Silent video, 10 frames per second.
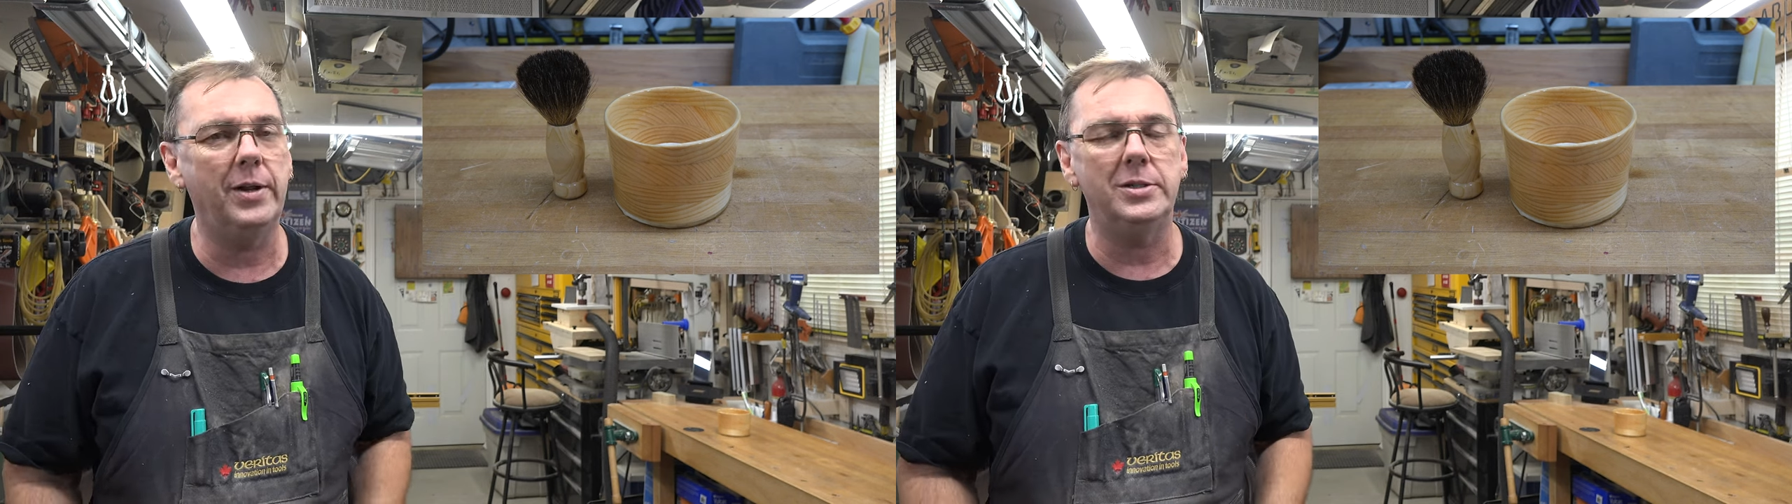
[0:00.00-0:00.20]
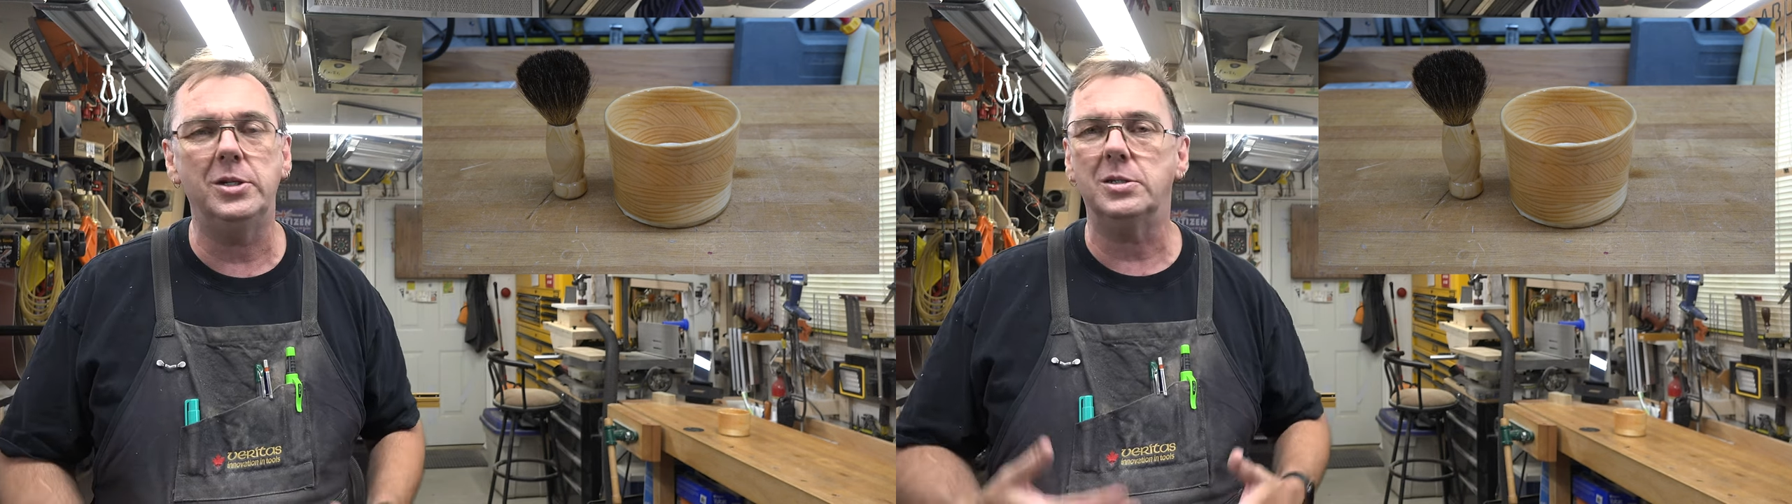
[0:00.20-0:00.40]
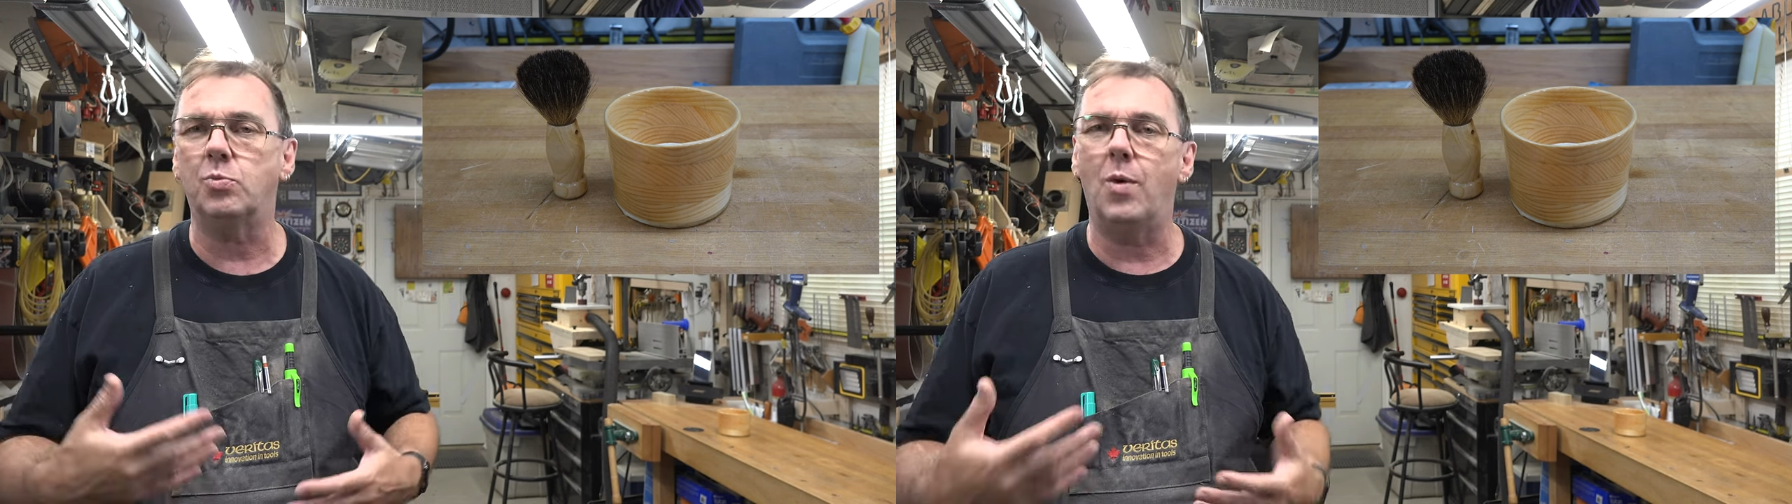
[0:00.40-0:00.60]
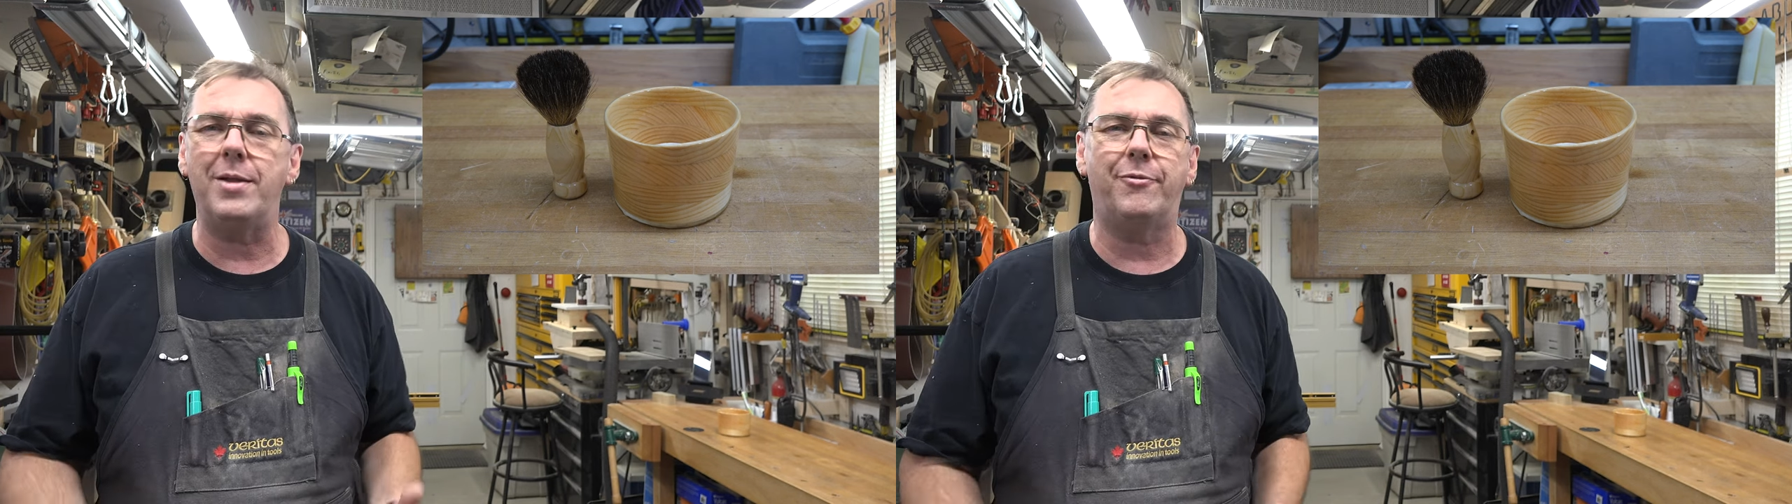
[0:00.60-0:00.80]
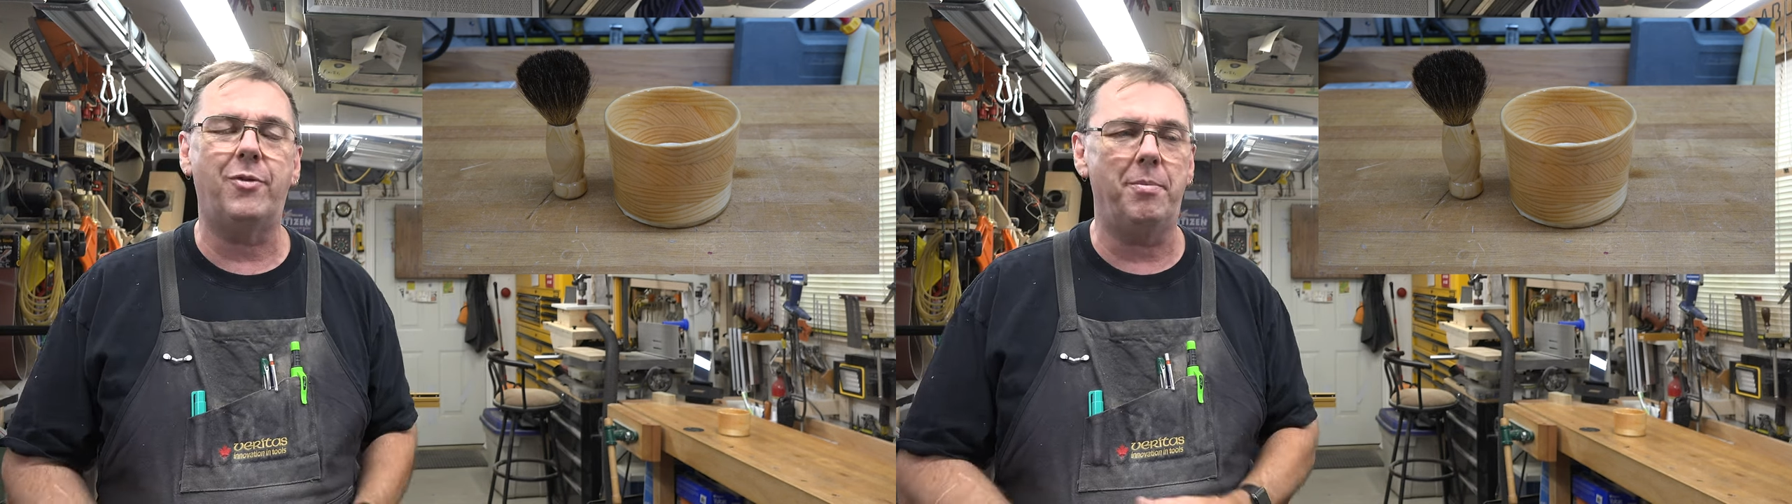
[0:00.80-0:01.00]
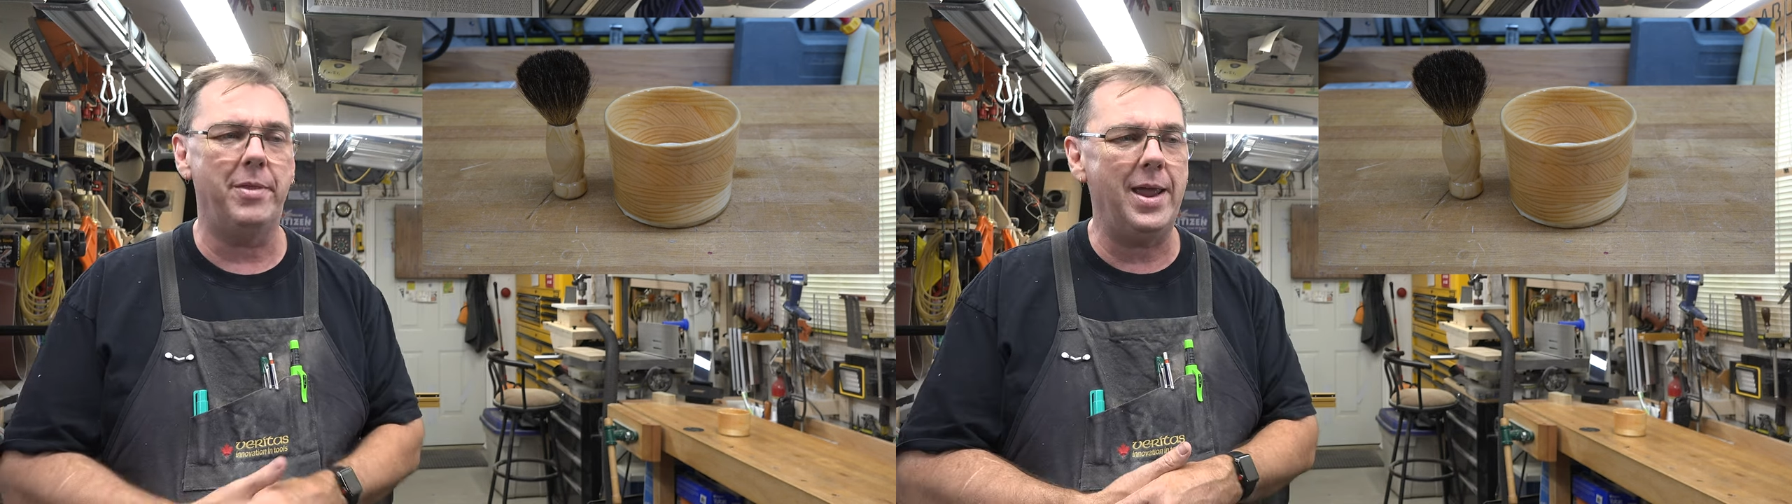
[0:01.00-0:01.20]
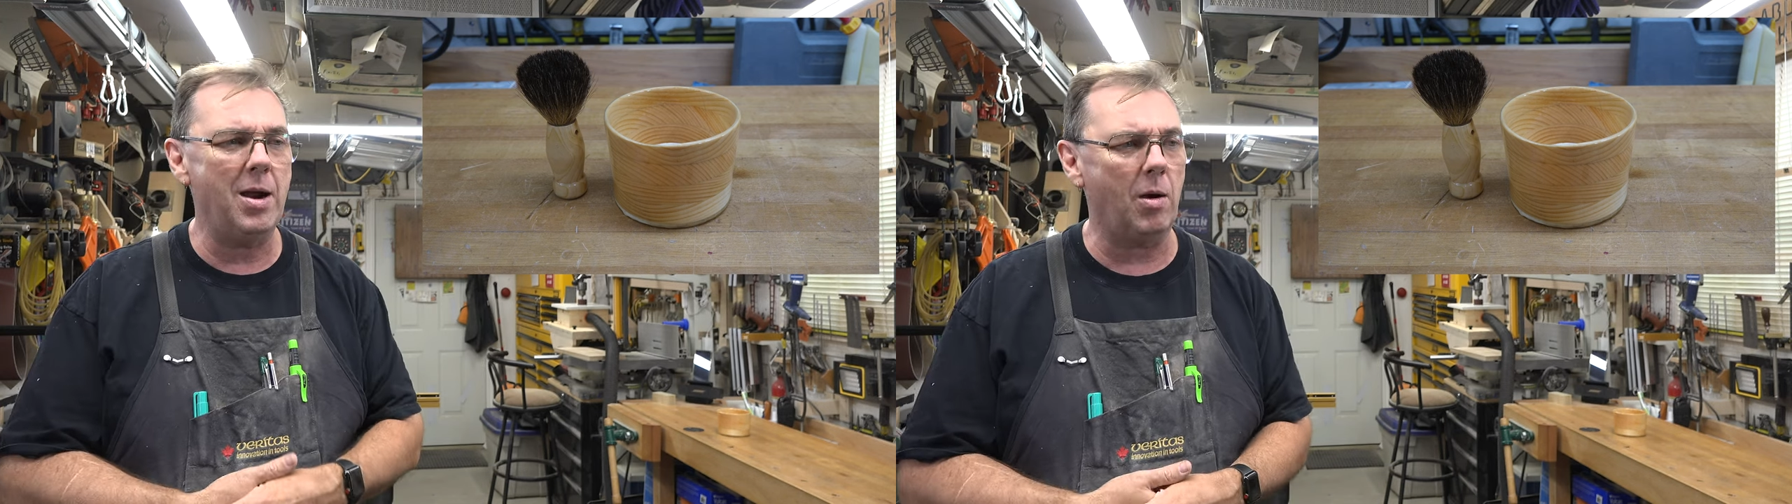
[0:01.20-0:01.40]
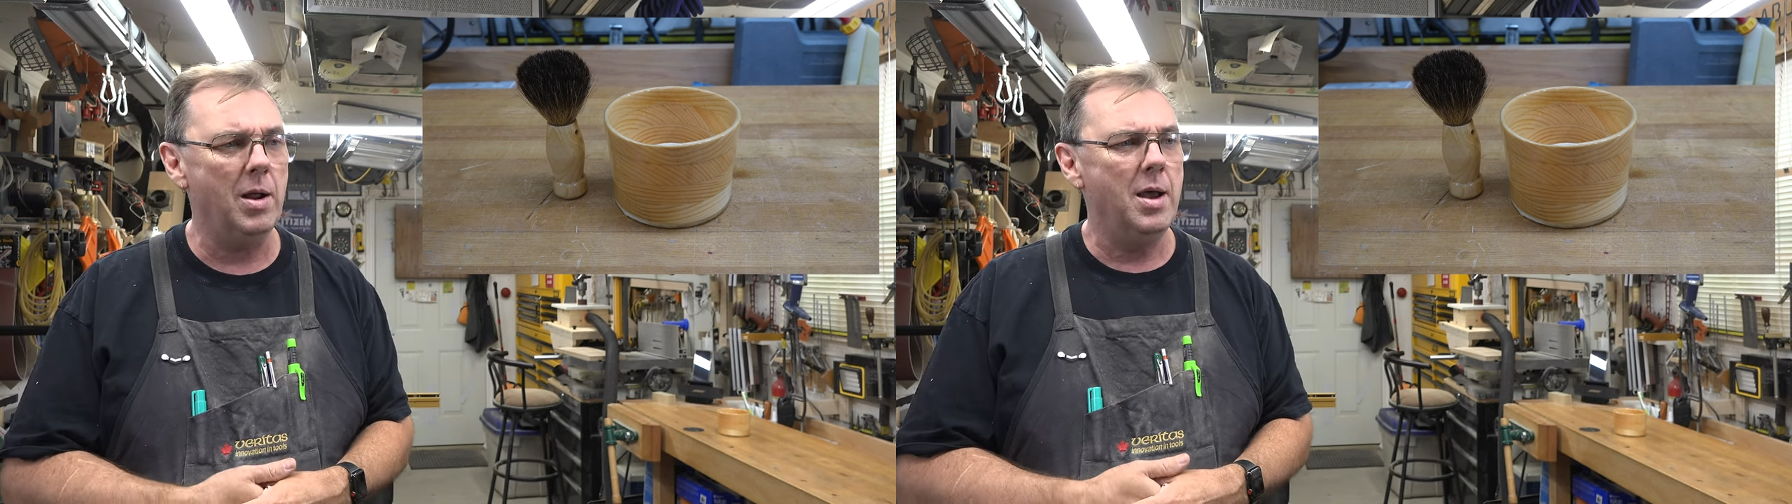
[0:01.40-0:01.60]
It just went from
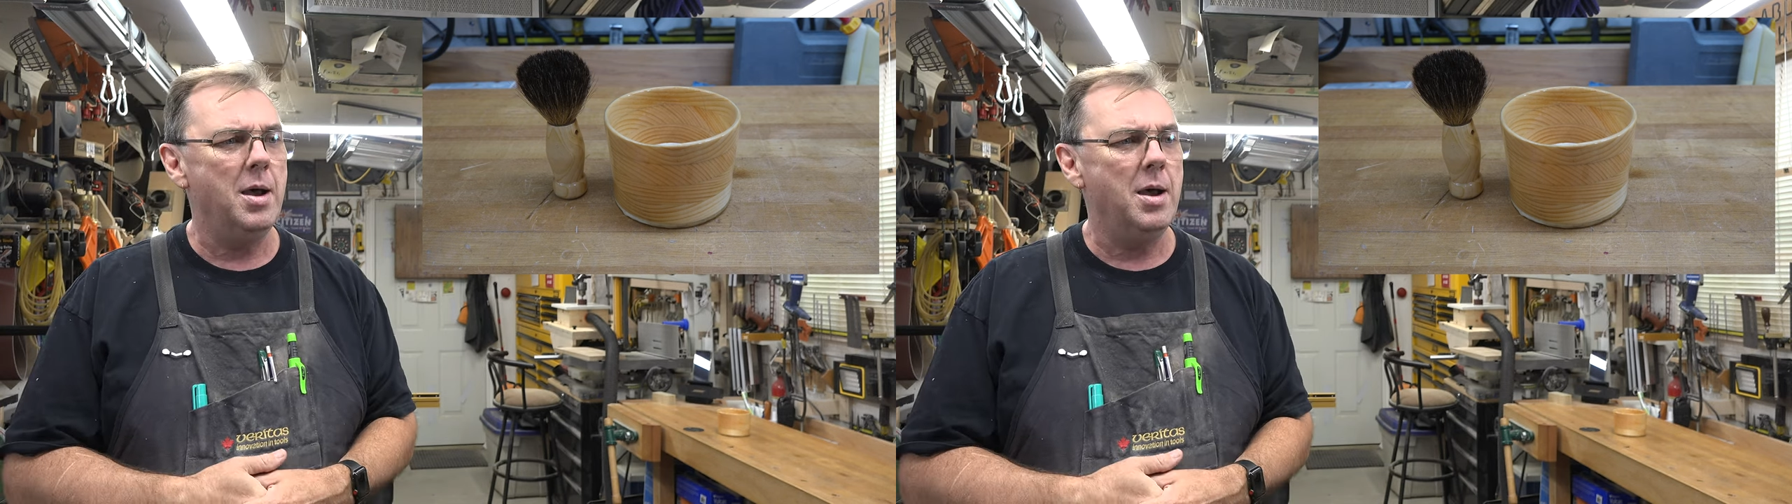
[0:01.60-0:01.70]
there.